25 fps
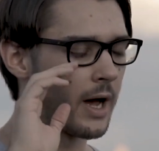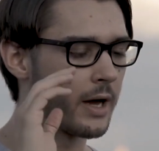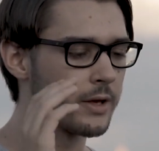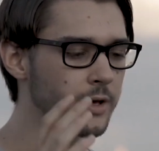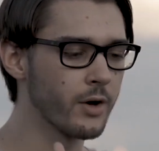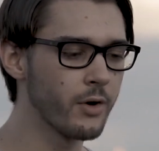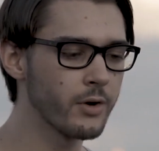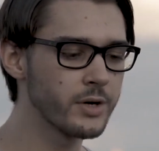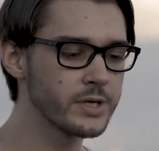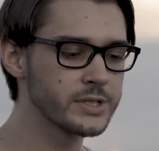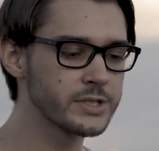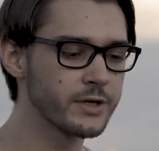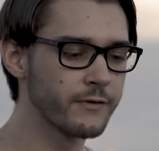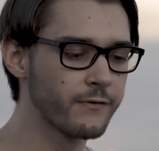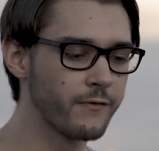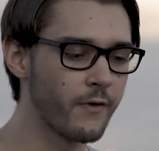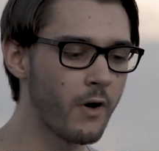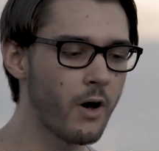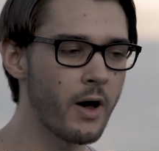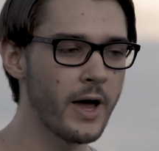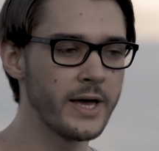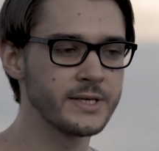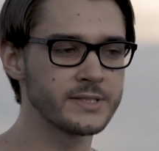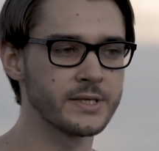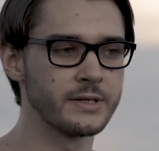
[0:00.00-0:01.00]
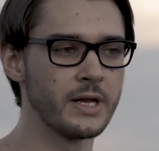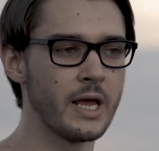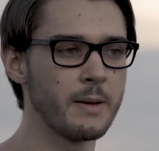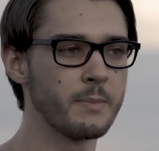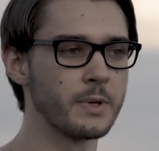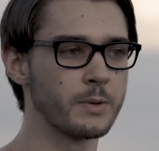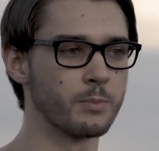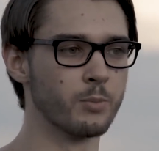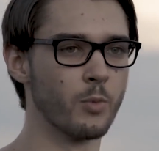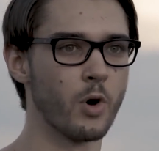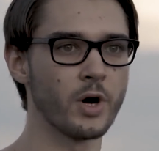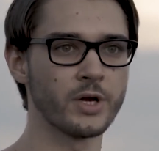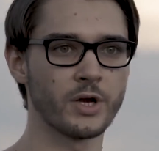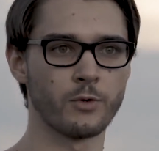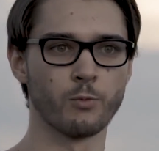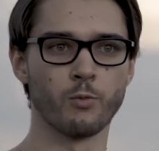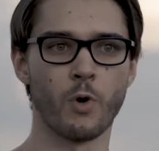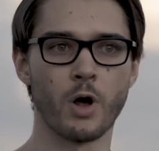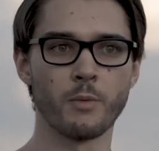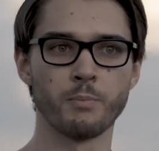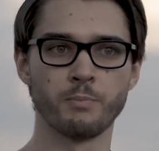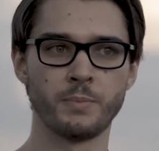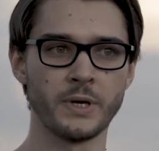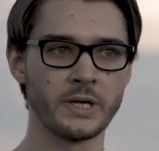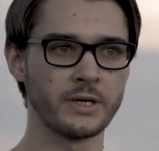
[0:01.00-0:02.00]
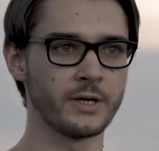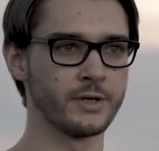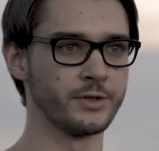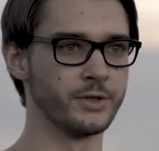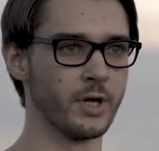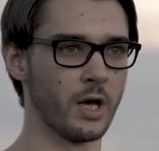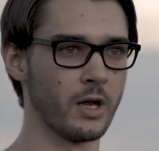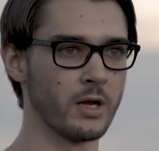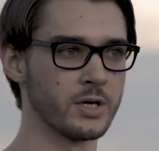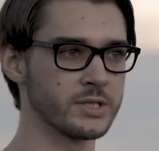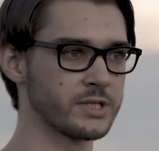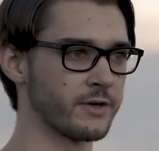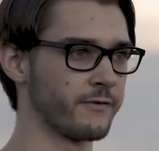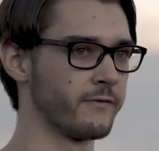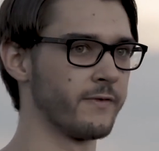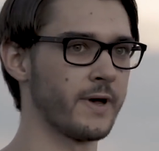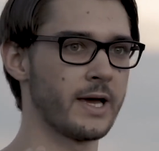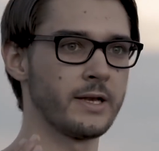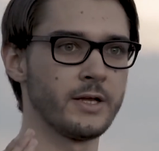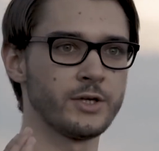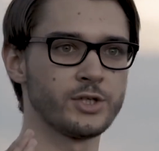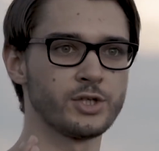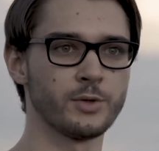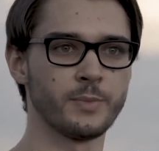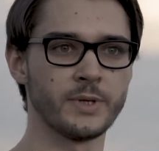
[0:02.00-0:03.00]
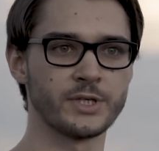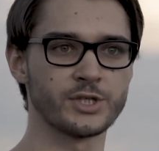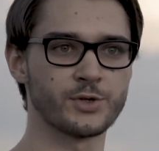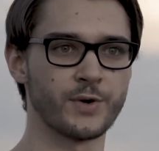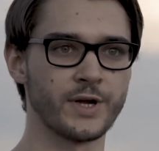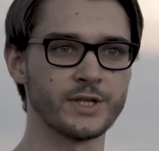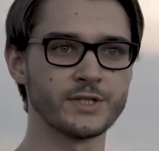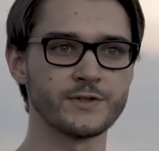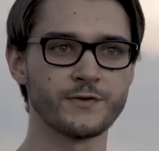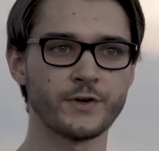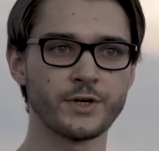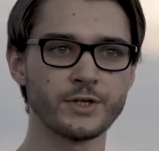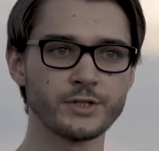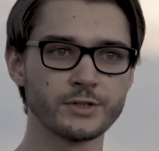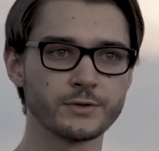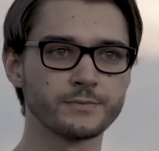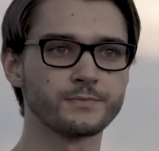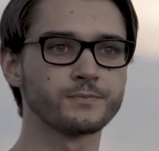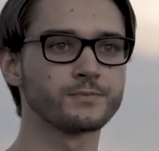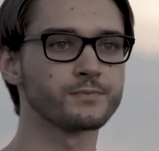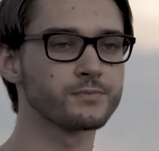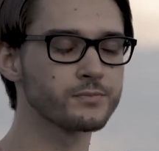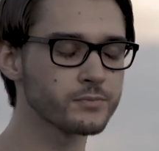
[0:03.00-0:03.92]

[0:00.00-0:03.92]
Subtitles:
IOTA so far has enabled more than $1 billion of value to be transferred.